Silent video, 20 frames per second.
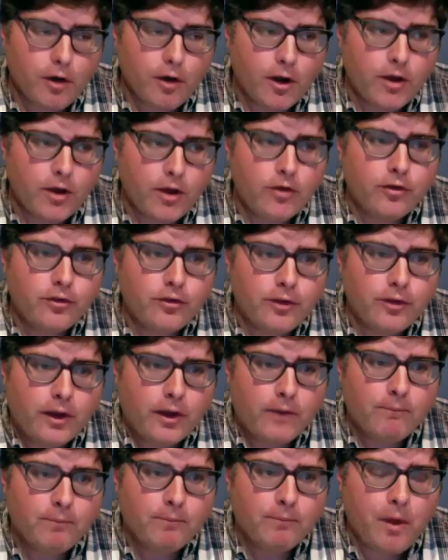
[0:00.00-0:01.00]
very
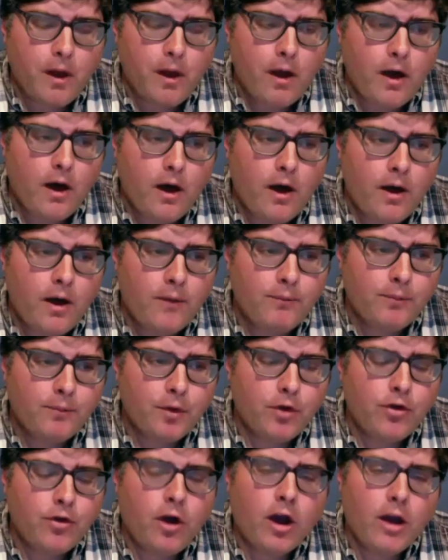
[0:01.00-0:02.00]
interesting.
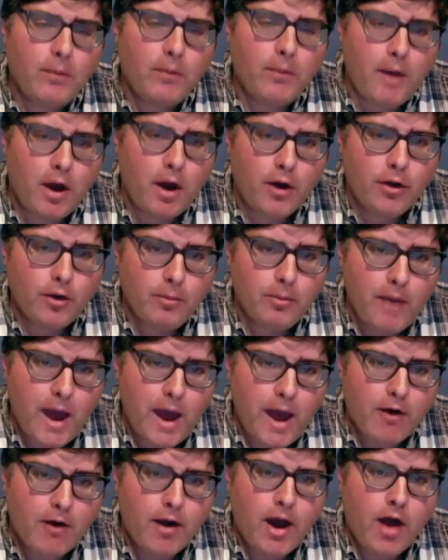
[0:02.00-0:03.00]
Um, talk about your
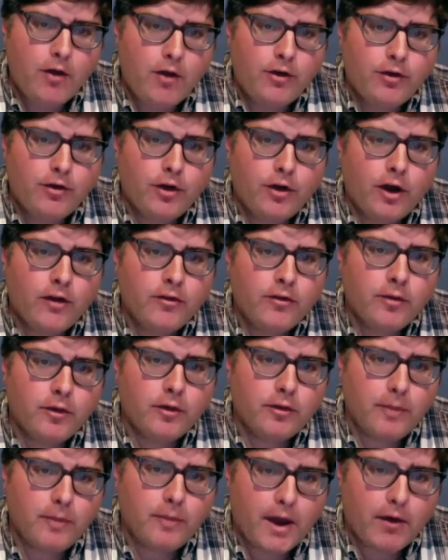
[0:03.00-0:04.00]
background and your
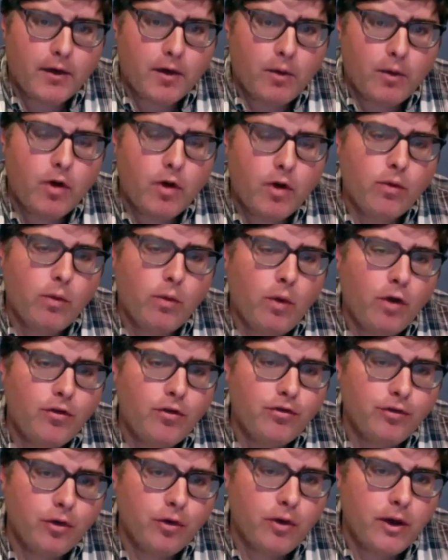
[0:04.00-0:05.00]
husband's background. What
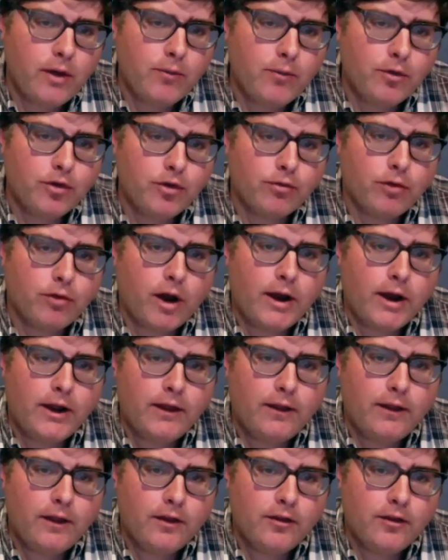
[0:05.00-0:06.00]
what drew him to
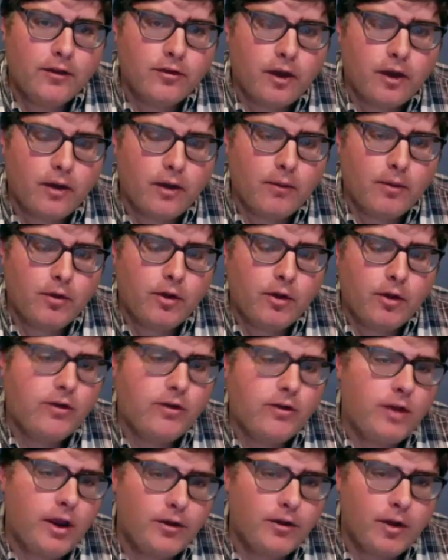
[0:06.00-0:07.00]
writing this? Um,
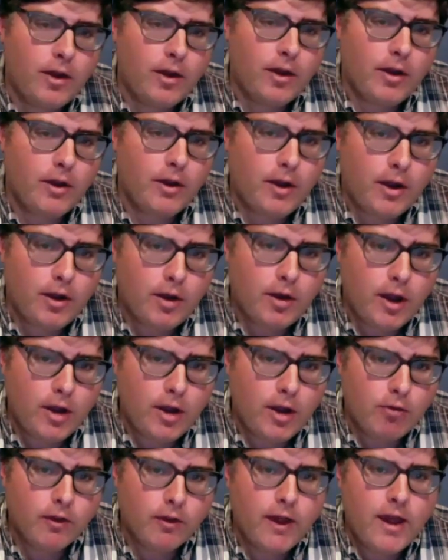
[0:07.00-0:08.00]
he, he he
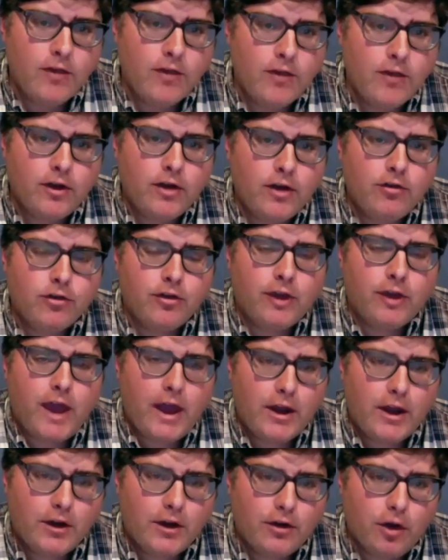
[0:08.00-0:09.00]
he relays an interesting
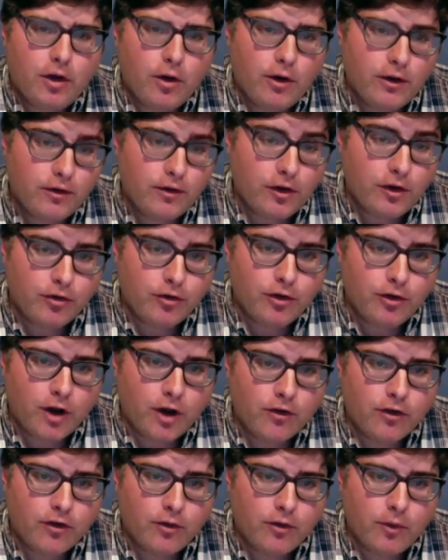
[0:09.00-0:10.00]
anecdote in his
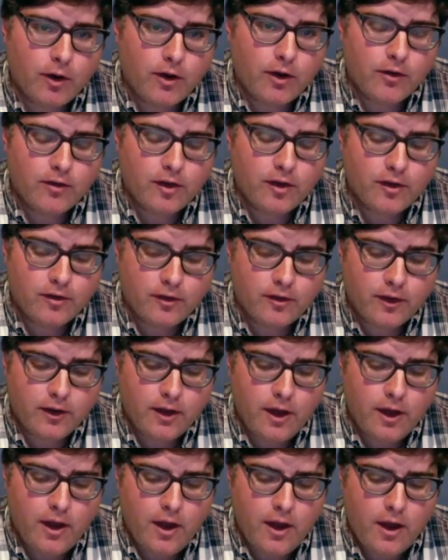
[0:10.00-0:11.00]
introduction where he says
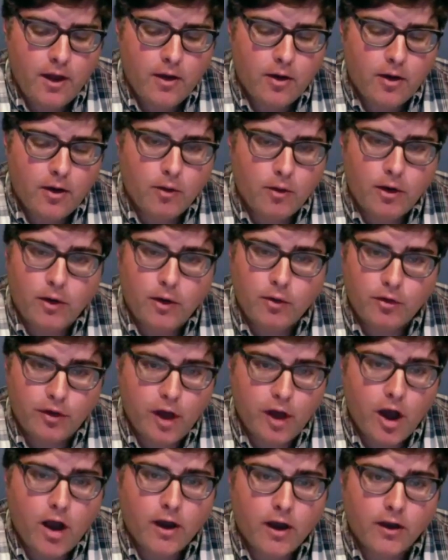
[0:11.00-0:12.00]
that when he was
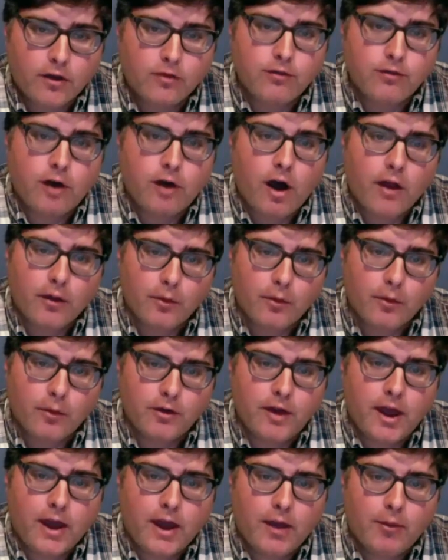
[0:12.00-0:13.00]
young, his father
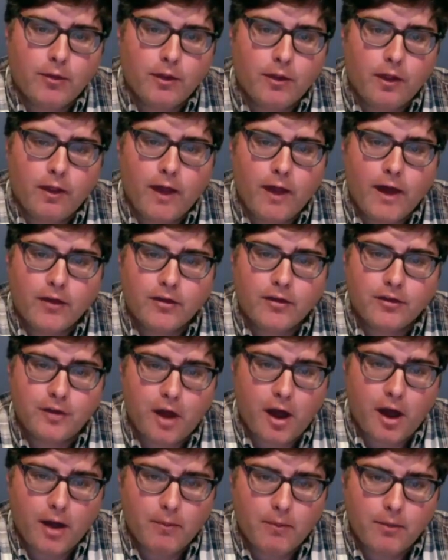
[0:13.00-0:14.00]
would take him to the last
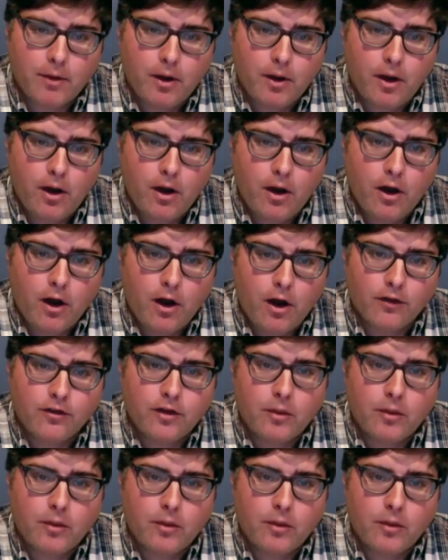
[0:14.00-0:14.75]
stop yes.